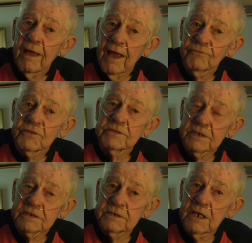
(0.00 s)
After
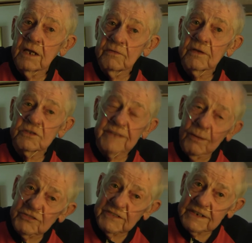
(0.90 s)
sixty, because that
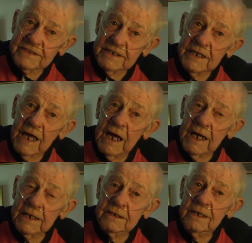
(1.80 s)
was
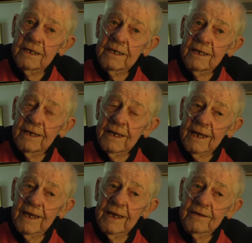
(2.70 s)
sixty-nine,
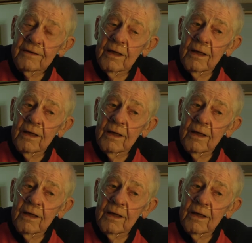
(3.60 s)
and